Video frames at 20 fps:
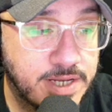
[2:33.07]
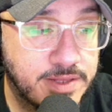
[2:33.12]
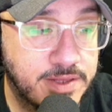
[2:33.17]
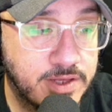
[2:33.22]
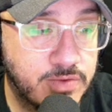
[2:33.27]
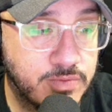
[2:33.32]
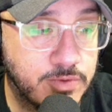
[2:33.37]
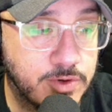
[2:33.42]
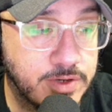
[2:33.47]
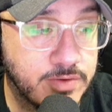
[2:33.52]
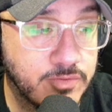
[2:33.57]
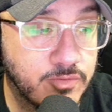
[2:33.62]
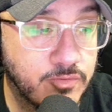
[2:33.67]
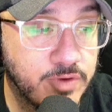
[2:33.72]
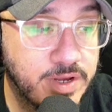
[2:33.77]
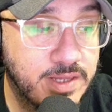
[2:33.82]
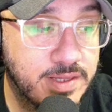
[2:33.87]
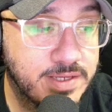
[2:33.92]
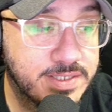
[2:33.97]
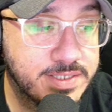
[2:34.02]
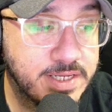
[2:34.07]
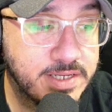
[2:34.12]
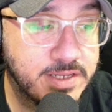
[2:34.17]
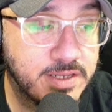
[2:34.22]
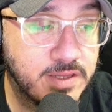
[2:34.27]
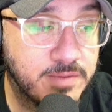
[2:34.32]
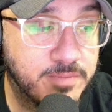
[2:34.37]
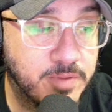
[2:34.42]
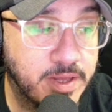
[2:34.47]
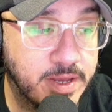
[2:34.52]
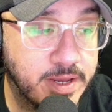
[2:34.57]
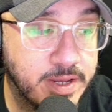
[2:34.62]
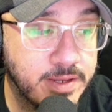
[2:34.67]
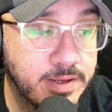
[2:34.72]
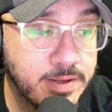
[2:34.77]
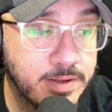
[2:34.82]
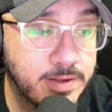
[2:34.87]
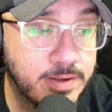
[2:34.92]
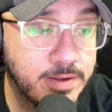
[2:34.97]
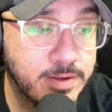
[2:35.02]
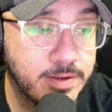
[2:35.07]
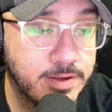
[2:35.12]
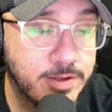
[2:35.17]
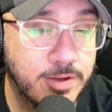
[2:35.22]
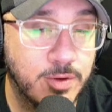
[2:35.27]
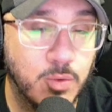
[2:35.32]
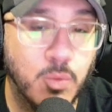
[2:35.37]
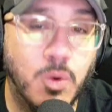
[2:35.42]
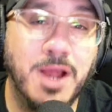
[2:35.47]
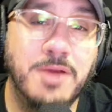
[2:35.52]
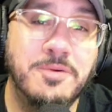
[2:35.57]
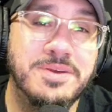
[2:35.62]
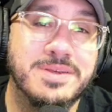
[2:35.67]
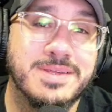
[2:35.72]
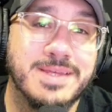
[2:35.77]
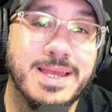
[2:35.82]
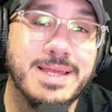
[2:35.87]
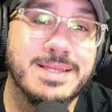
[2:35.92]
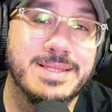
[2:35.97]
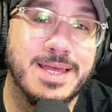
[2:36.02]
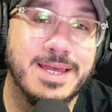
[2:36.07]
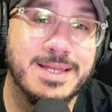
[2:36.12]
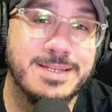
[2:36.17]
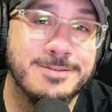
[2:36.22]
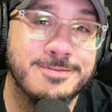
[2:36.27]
this one, realistic display. Why are we saying that?